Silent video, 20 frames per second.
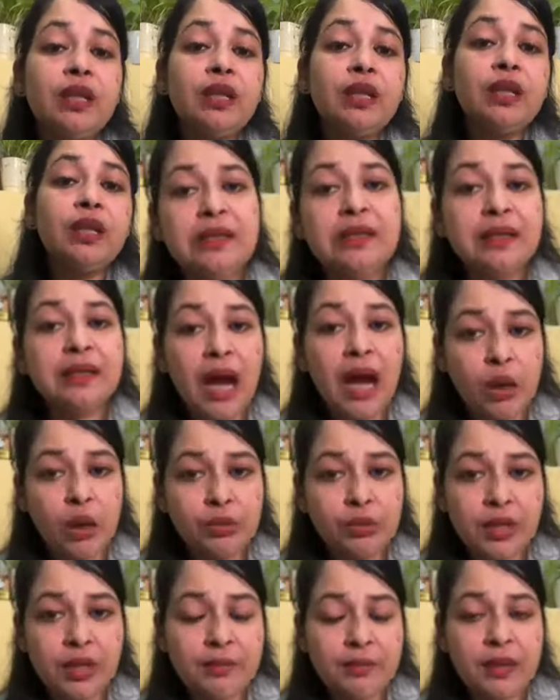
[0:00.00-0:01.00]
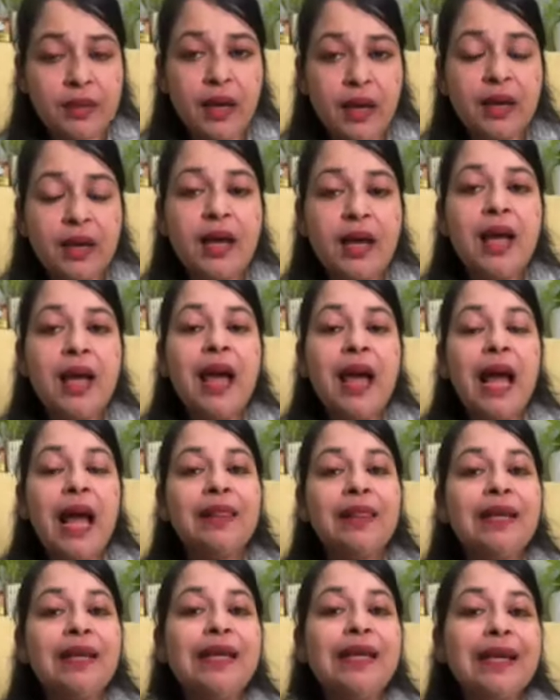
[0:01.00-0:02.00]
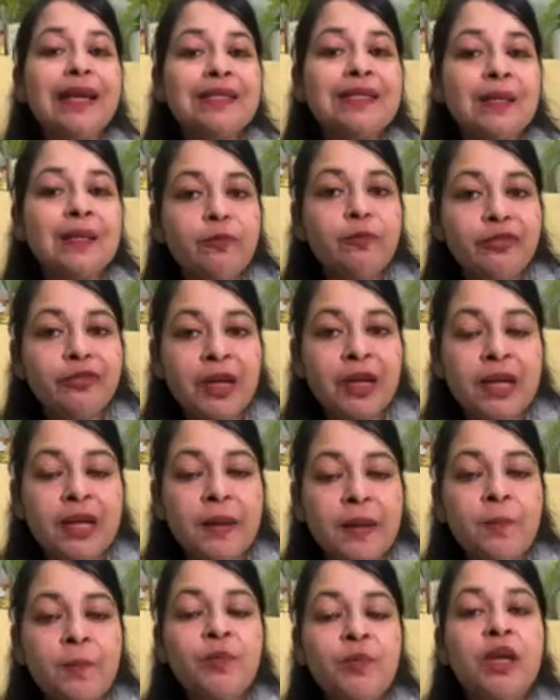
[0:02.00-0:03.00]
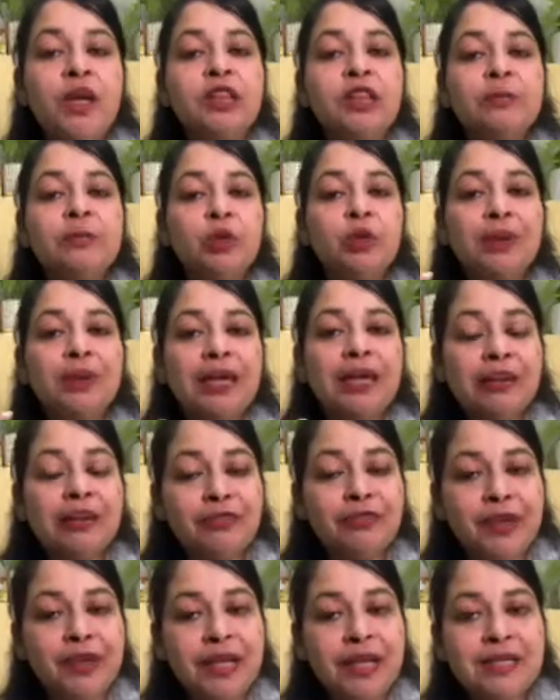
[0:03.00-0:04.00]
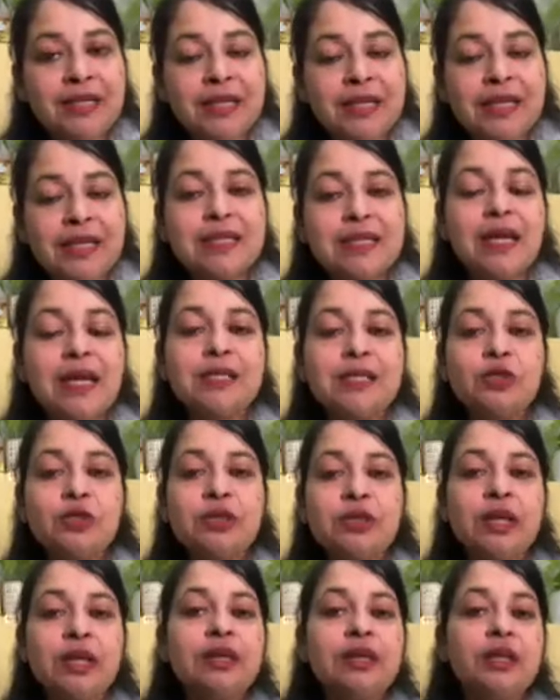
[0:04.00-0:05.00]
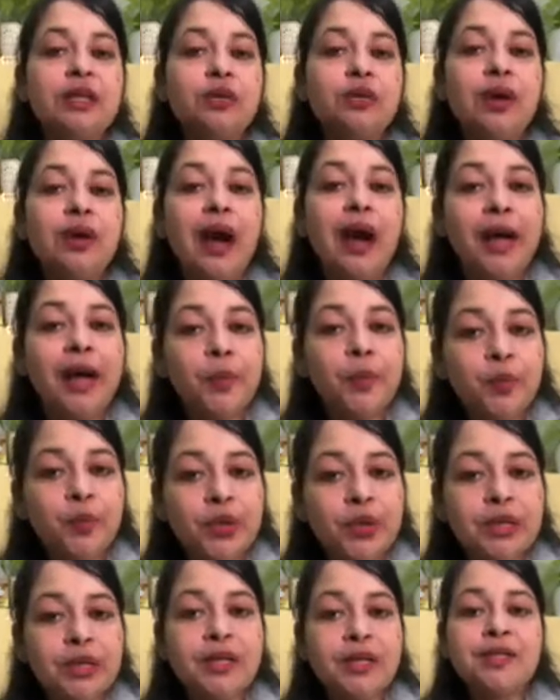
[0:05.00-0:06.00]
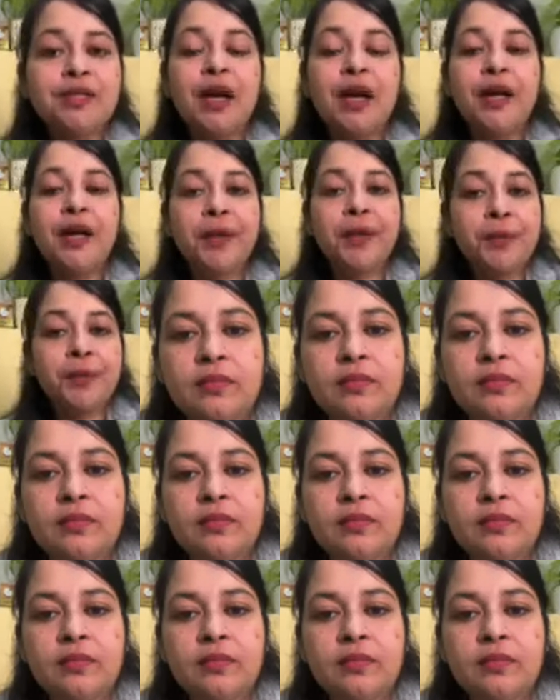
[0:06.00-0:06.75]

meet that outcome there, and then he ends up failing. The moment he fails, he starts to think that, you know, I am worthless, I am...